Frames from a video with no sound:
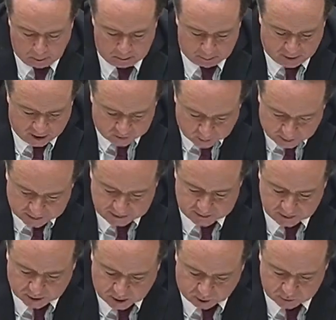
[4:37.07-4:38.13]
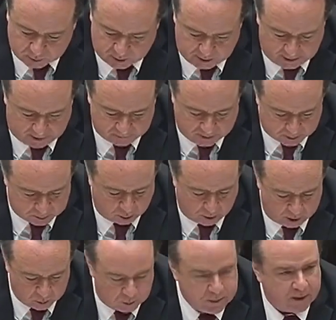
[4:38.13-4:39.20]
But everybody in the country at that
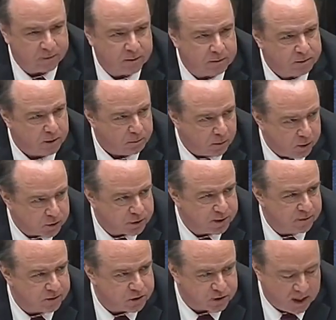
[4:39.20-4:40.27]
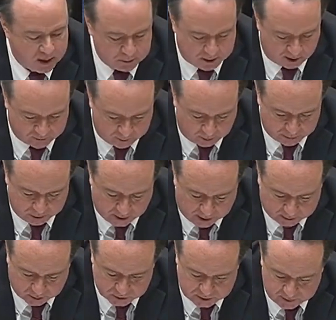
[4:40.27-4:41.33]
point would be at the mercy of the same government
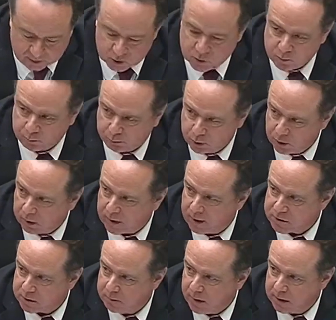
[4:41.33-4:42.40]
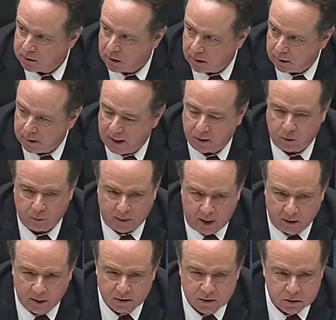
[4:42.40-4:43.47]
bureaucracy that has been brutalizing my daughter and her
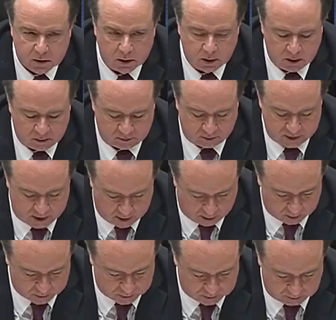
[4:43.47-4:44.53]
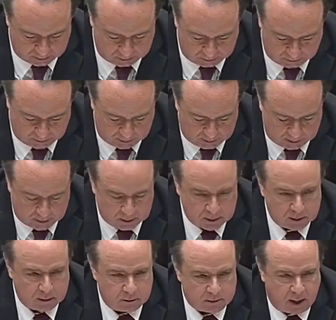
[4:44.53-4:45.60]
parents for years.
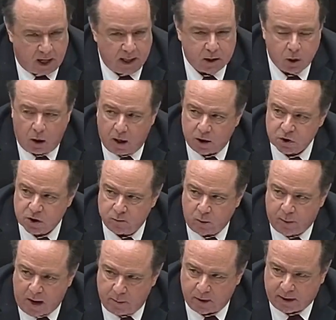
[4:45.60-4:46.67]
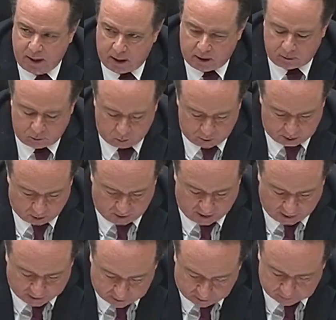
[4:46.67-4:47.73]
The high costs of Obamacare would go
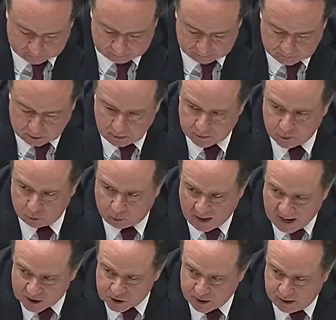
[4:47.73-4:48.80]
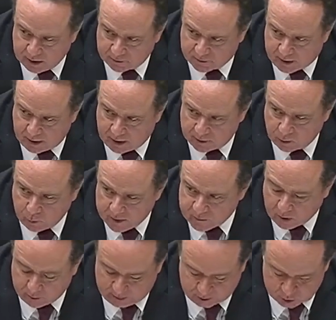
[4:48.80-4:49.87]
higher. The rationing of care that we've
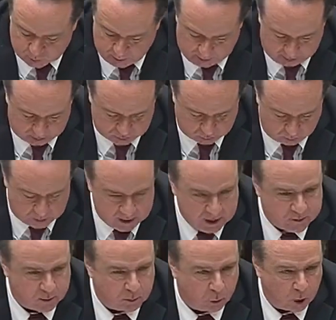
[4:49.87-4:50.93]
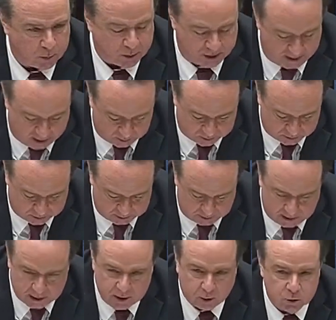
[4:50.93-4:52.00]
already experienced will be even more pronounced,
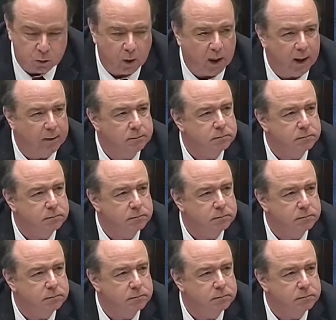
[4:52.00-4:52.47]
and here's why.